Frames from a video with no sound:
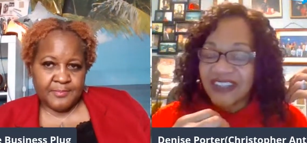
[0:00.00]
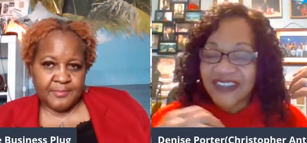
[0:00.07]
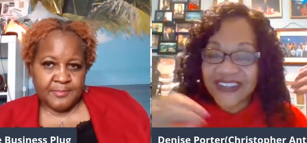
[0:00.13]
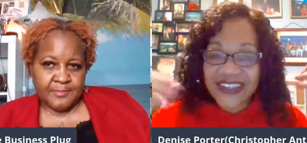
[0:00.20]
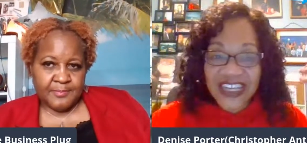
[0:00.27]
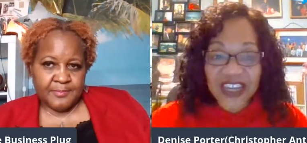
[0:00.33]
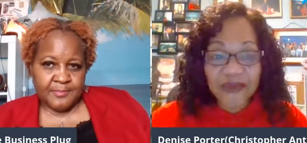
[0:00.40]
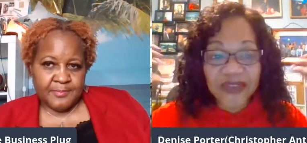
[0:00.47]

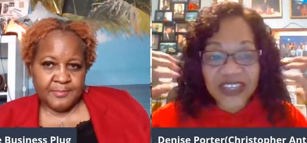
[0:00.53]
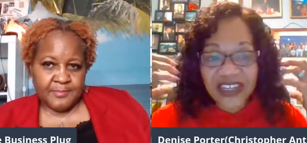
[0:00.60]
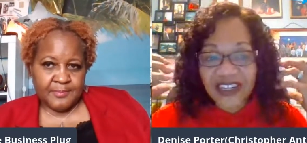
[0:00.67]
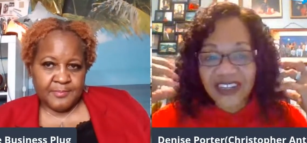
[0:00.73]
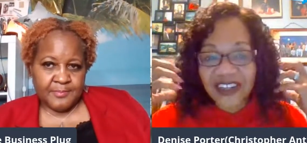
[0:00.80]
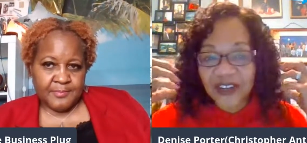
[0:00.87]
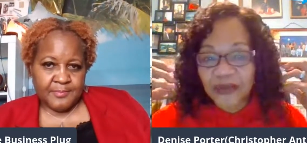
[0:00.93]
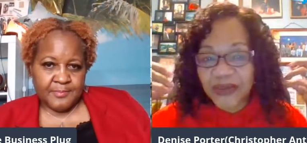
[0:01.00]
Speaker 1: steamed
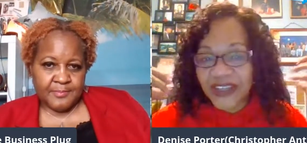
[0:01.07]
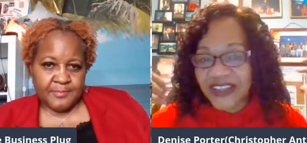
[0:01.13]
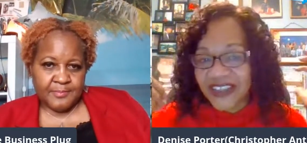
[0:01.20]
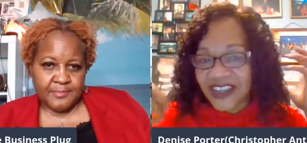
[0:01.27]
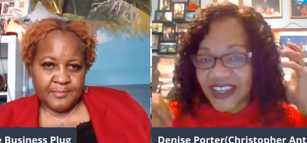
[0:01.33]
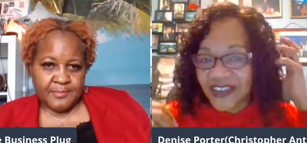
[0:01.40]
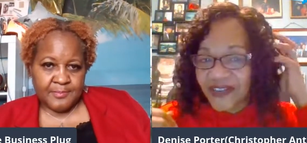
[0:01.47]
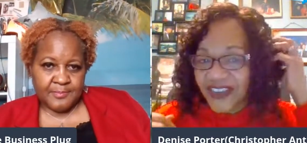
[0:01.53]
it a little
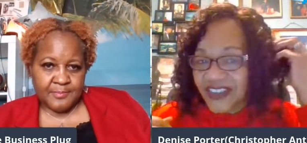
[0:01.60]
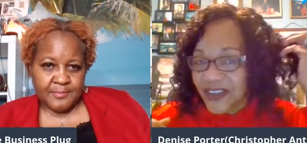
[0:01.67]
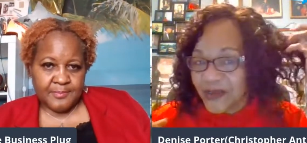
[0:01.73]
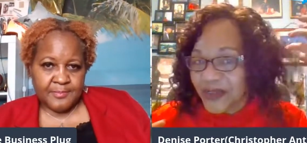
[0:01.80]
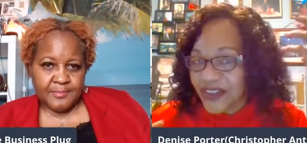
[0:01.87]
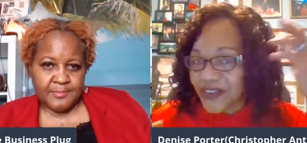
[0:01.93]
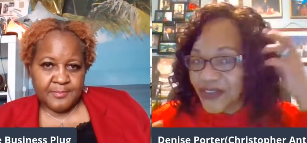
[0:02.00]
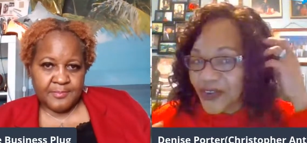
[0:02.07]
bit to give it
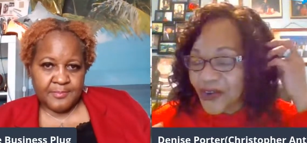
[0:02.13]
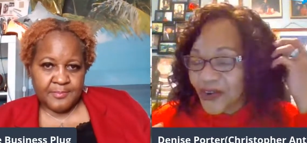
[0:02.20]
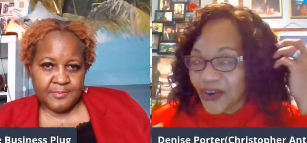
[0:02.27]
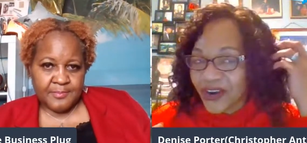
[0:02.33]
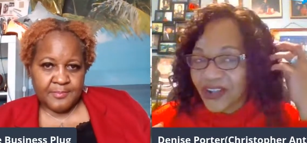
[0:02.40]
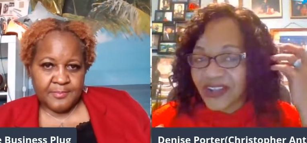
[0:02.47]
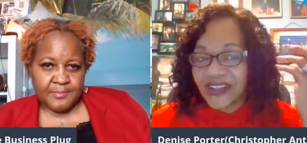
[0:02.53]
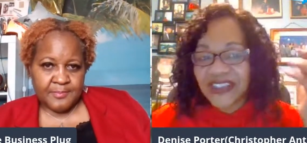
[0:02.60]
some of this
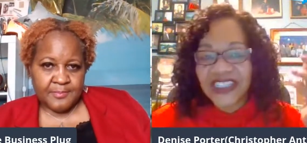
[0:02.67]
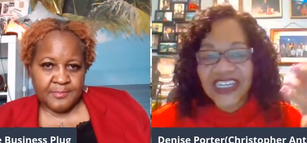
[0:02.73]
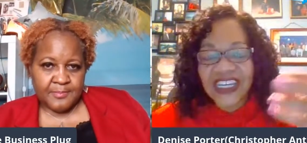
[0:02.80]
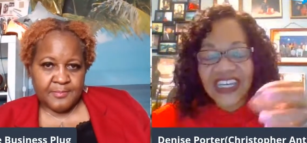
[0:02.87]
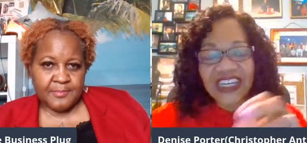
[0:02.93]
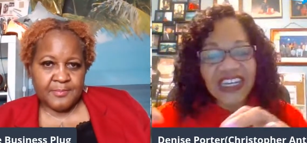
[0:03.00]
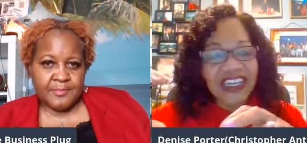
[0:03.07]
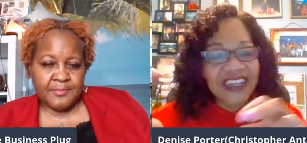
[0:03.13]
curl
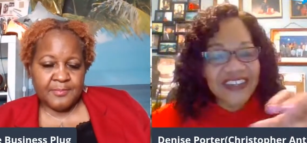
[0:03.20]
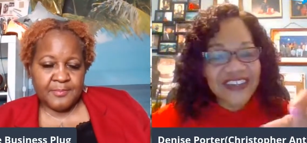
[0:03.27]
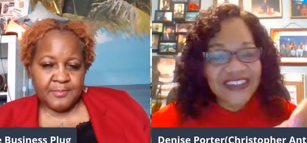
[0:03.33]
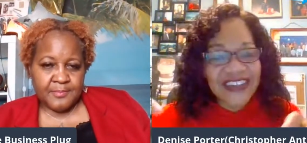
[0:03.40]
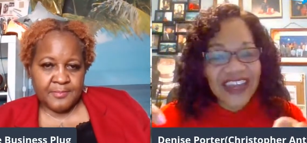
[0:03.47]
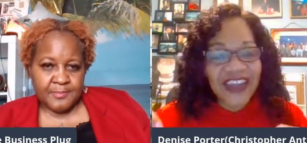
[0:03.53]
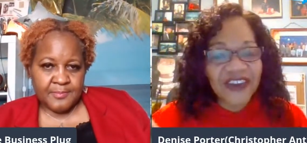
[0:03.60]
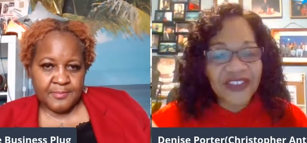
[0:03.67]
and let it
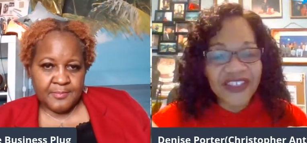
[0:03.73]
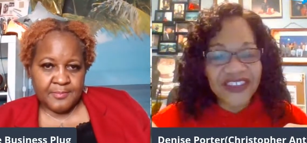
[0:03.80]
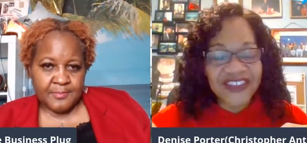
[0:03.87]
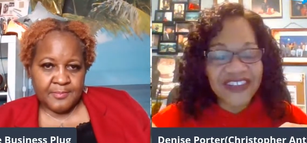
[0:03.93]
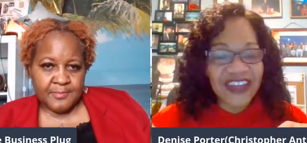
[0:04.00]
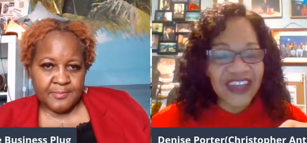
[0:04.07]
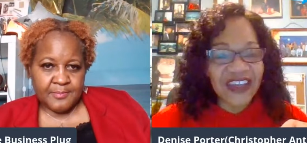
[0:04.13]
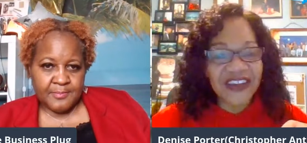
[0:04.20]
sit out in the
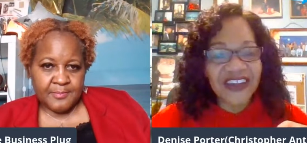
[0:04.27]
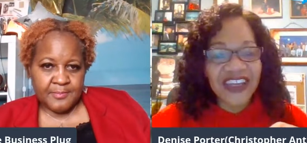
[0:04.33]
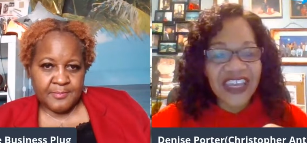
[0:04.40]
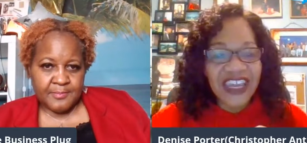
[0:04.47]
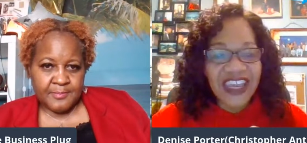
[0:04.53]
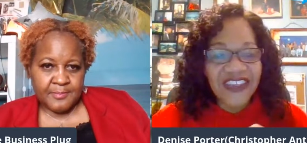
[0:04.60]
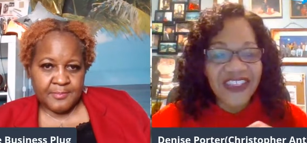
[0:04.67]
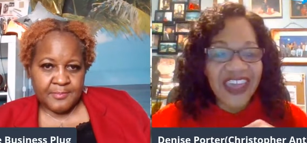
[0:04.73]
sun.
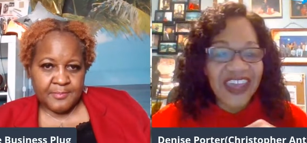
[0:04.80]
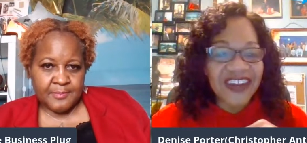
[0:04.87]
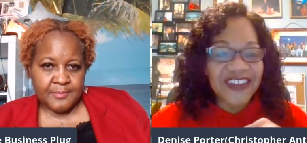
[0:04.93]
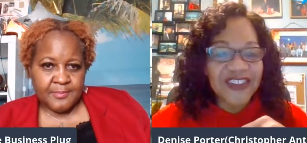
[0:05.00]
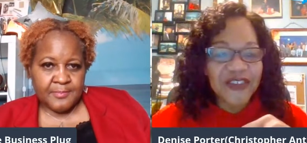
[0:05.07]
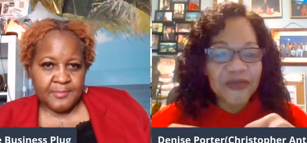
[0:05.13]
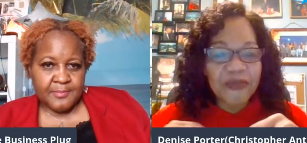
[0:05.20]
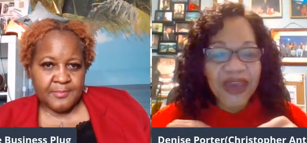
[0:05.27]
And that
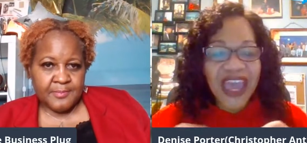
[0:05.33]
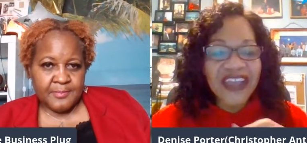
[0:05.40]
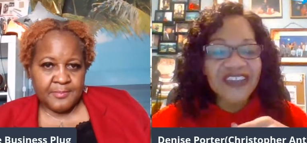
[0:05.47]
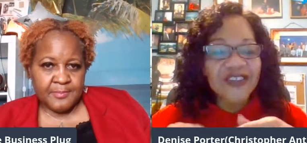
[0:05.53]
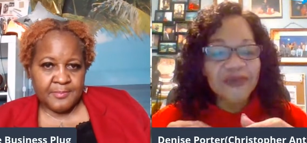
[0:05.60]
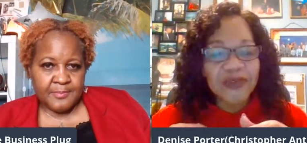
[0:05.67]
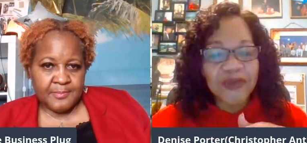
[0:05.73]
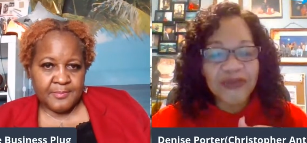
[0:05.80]
is the
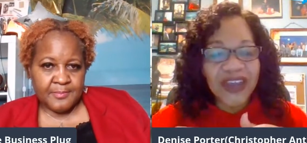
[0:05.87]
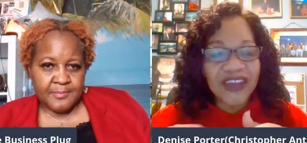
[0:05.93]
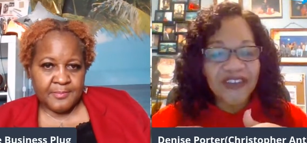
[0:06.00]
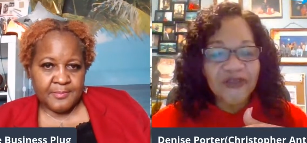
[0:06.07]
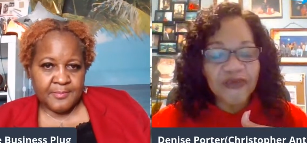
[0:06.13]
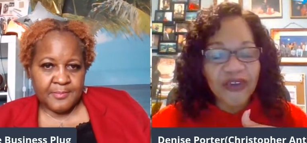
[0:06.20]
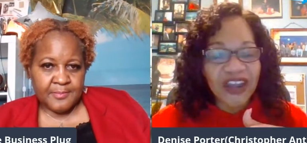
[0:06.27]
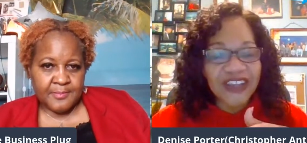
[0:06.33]
maximum
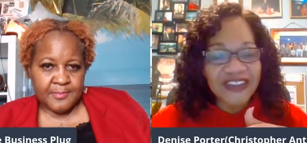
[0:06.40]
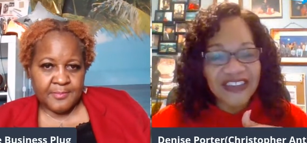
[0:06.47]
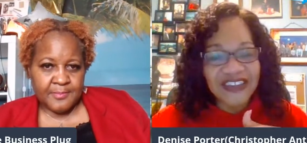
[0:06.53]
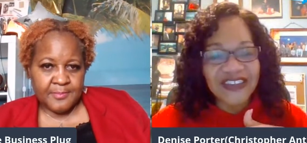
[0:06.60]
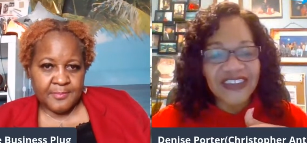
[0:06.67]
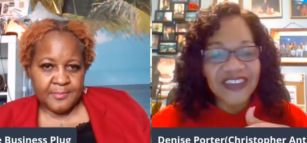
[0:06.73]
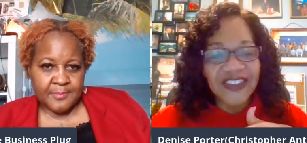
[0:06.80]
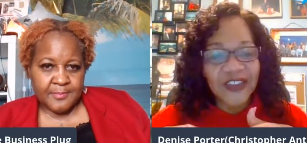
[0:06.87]
amount of
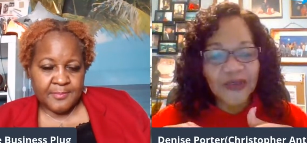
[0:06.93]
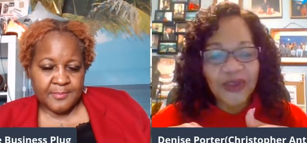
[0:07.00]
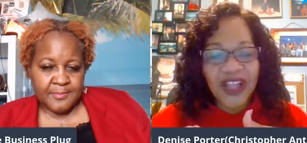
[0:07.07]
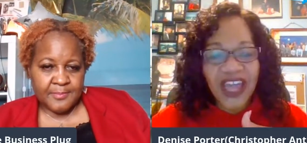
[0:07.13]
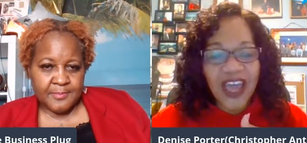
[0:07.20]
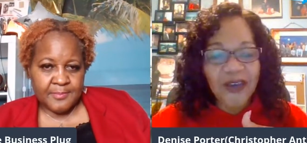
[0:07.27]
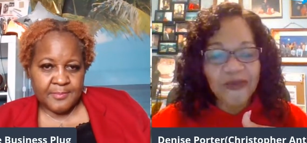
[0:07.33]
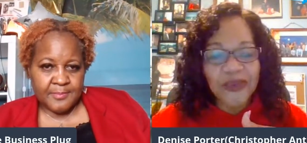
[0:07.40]
processing that
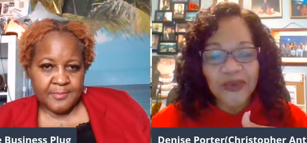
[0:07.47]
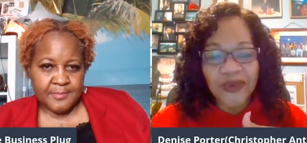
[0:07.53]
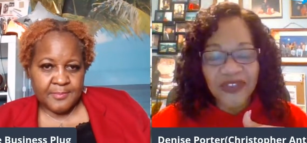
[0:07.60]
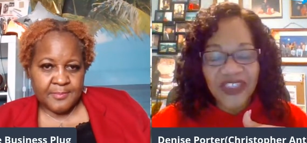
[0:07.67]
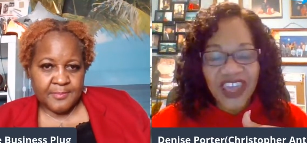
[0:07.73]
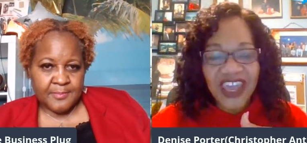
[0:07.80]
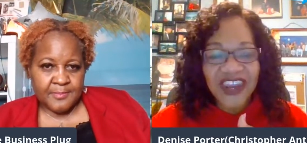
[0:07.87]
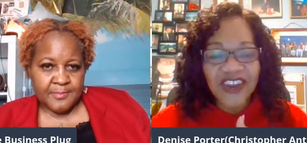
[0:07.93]
will happen
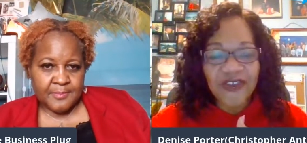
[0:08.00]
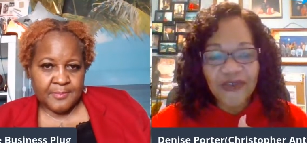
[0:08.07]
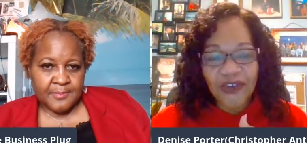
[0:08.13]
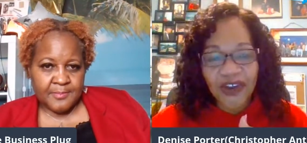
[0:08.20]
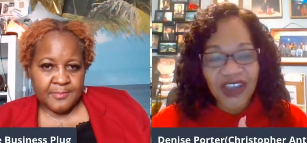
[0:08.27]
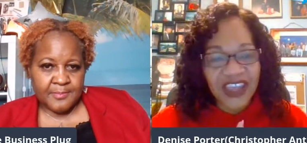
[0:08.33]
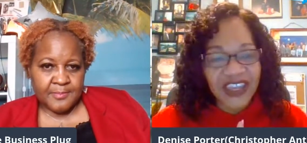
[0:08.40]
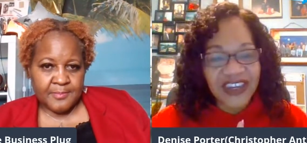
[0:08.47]
with any
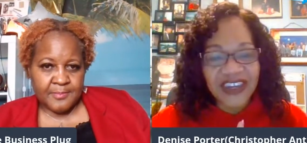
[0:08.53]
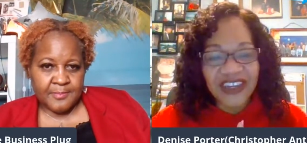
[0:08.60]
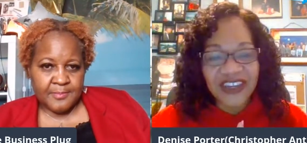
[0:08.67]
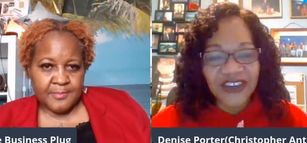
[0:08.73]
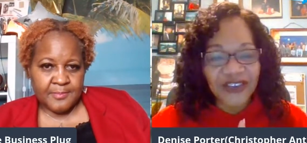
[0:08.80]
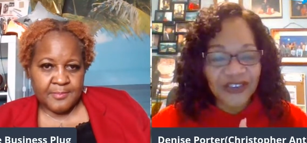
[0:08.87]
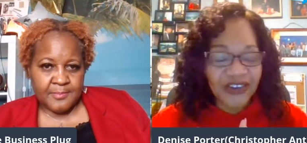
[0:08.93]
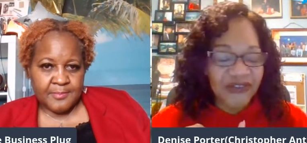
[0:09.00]
raw
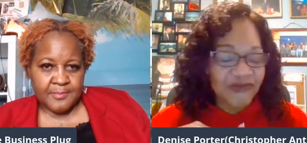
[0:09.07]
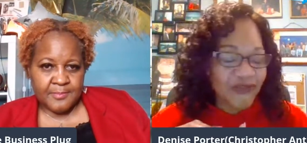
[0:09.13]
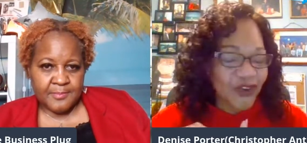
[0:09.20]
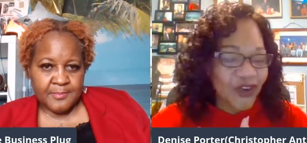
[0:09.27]
Indian or